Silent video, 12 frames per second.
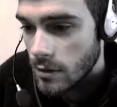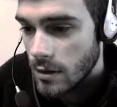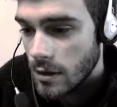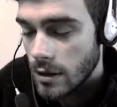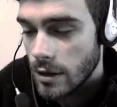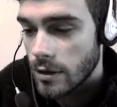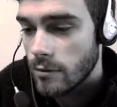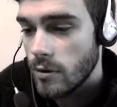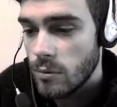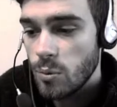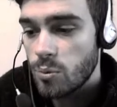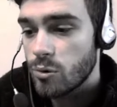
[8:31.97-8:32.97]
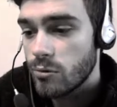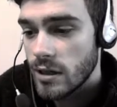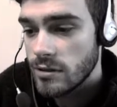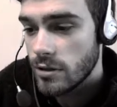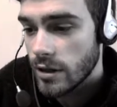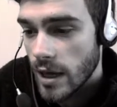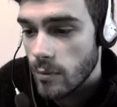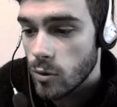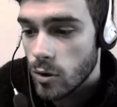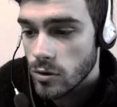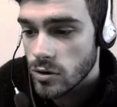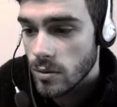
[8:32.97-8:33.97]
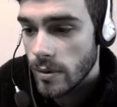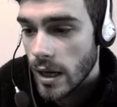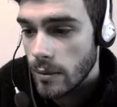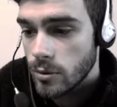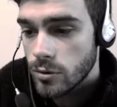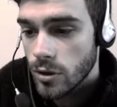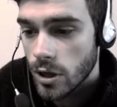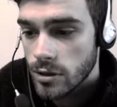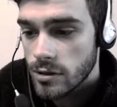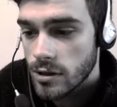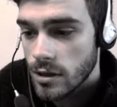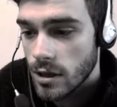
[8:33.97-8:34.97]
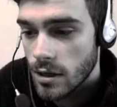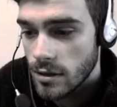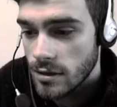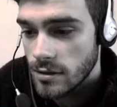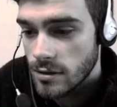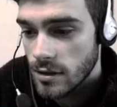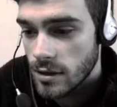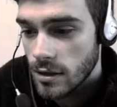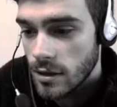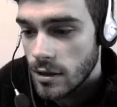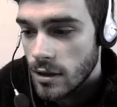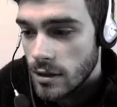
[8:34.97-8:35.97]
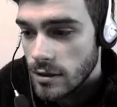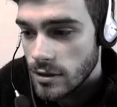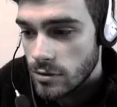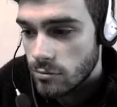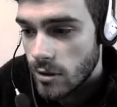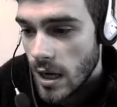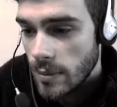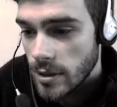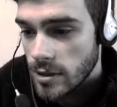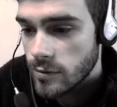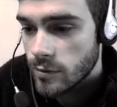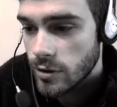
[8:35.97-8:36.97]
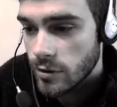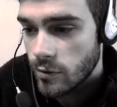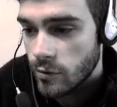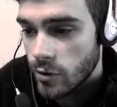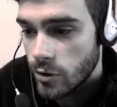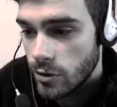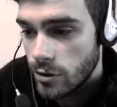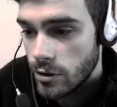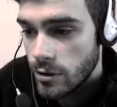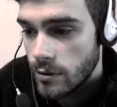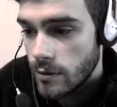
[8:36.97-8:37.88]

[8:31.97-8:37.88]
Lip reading: Like when we progress to the game, we'll also be able to hunt these rabbits for their fur.